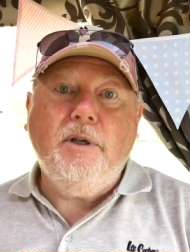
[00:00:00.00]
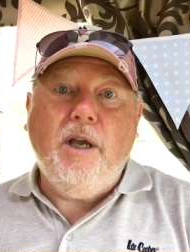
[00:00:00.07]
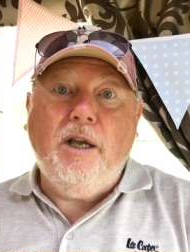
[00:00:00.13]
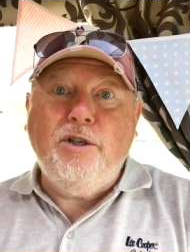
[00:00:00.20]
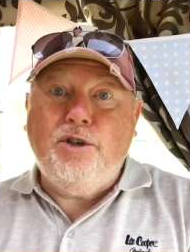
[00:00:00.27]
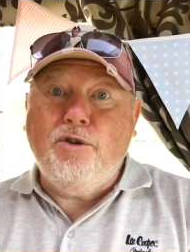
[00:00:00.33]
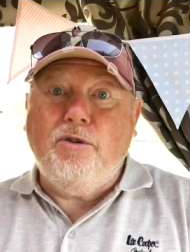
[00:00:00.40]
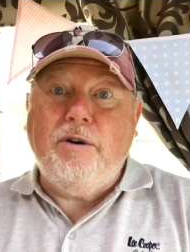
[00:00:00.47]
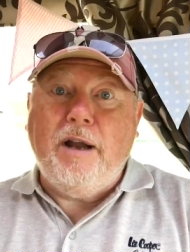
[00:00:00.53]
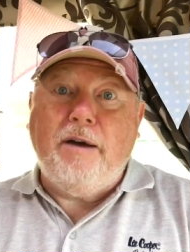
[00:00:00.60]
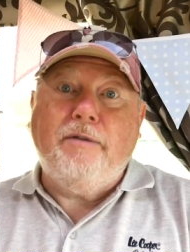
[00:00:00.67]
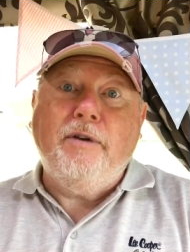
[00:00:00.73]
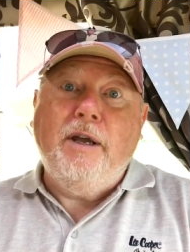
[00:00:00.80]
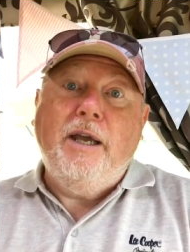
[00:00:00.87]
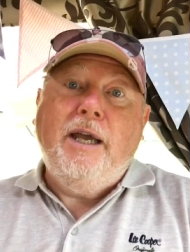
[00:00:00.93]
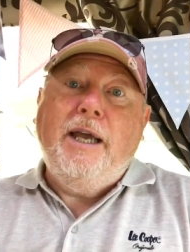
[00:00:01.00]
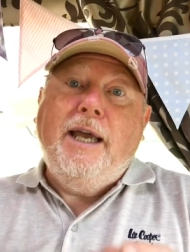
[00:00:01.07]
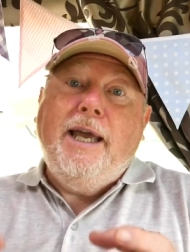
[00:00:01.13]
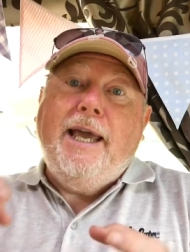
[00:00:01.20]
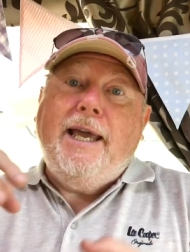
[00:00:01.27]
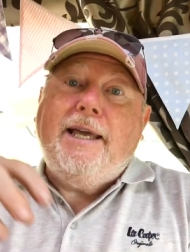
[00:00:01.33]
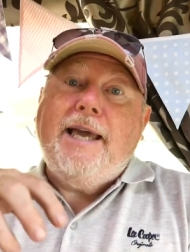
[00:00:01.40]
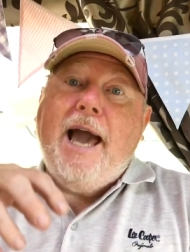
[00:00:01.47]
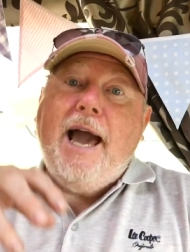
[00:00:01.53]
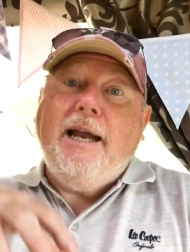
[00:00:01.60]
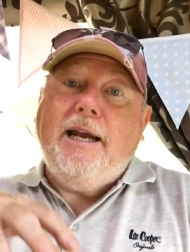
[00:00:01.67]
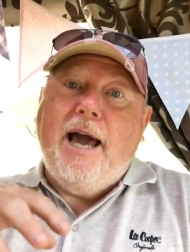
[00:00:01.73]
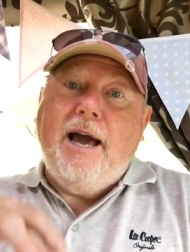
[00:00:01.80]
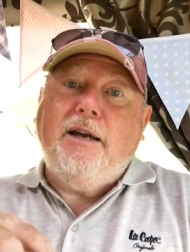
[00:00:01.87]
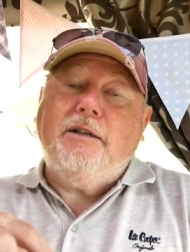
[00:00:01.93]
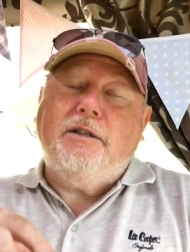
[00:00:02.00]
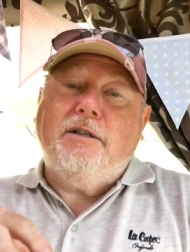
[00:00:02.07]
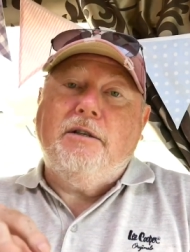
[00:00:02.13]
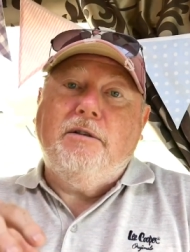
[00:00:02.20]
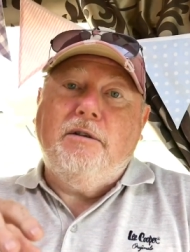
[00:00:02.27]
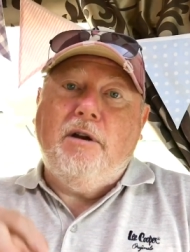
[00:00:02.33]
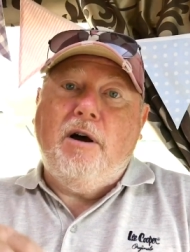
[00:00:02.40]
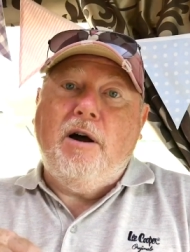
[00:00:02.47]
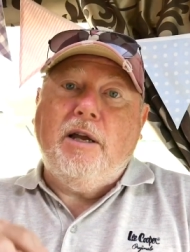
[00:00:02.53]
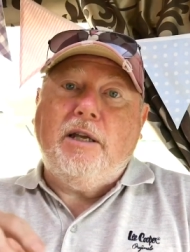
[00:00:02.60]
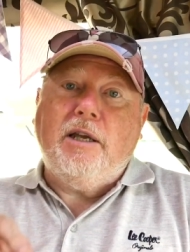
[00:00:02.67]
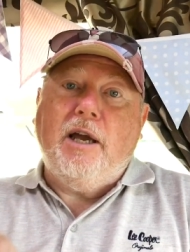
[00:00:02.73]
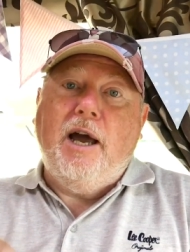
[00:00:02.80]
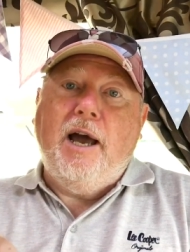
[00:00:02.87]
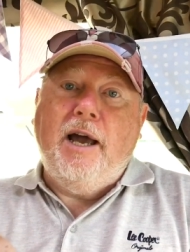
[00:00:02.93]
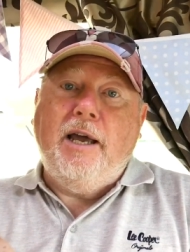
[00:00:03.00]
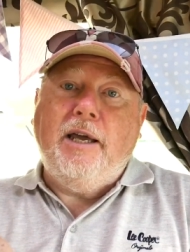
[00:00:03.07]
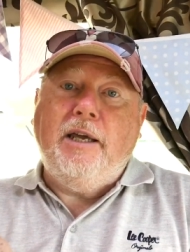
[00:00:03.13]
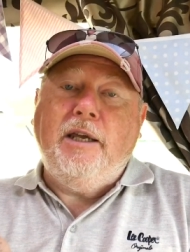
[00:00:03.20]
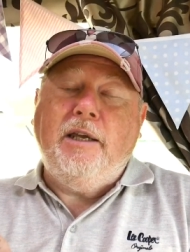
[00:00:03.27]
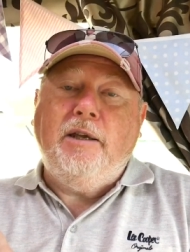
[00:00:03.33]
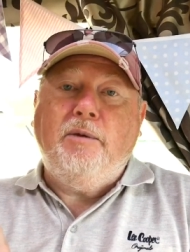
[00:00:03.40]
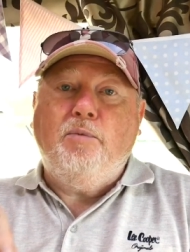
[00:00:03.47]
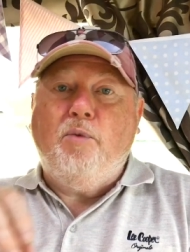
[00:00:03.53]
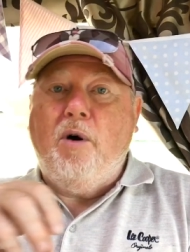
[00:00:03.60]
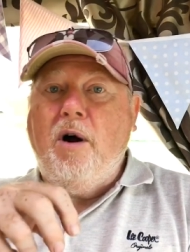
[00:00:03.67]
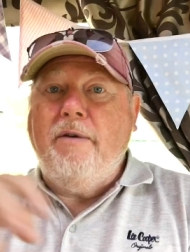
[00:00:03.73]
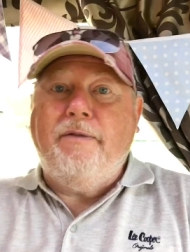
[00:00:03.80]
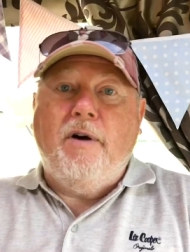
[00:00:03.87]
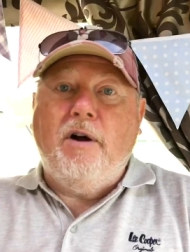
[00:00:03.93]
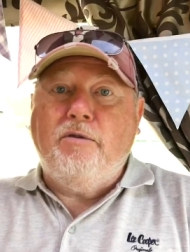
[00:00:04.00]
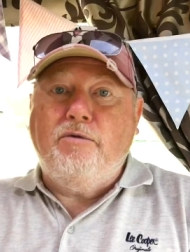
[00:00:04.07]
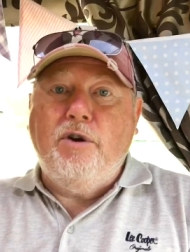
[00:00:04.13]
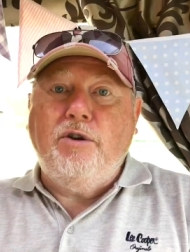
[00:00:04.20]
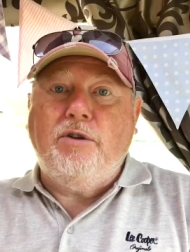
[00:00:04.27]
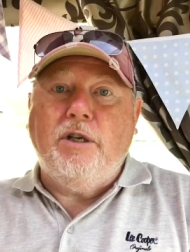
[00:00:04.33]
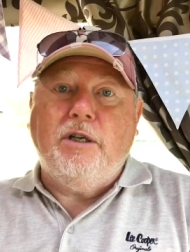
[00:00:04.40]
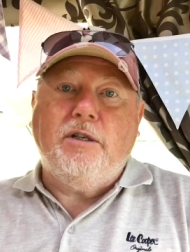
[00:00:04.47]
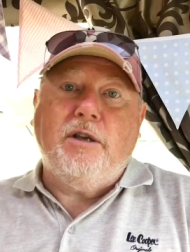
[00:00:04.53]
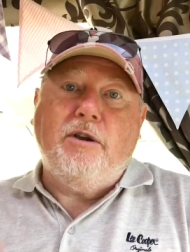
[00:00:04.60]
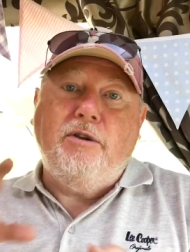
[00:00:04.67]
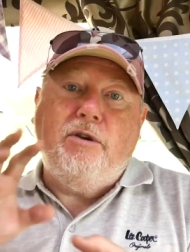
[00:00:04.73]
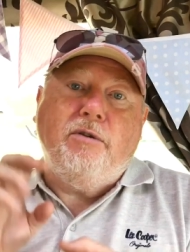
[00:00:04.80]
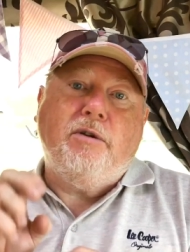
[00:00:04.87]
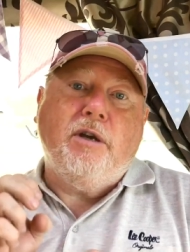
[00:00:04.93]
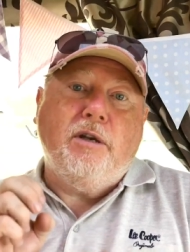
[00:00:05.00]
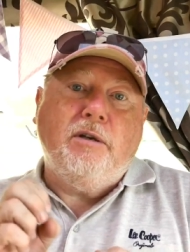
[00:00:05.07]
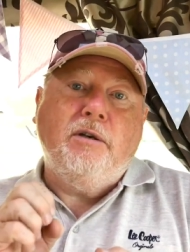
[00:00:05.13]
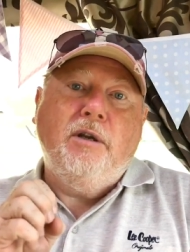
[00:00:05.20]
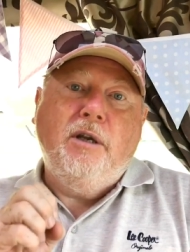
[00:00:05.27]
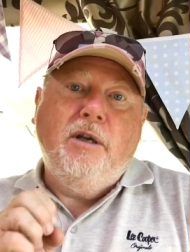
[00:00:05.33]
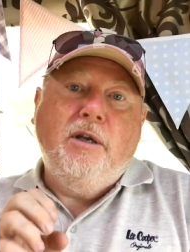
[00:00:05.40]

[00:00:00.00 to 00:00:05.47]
And sure enough, it can act like a Wi-Fi router. So you can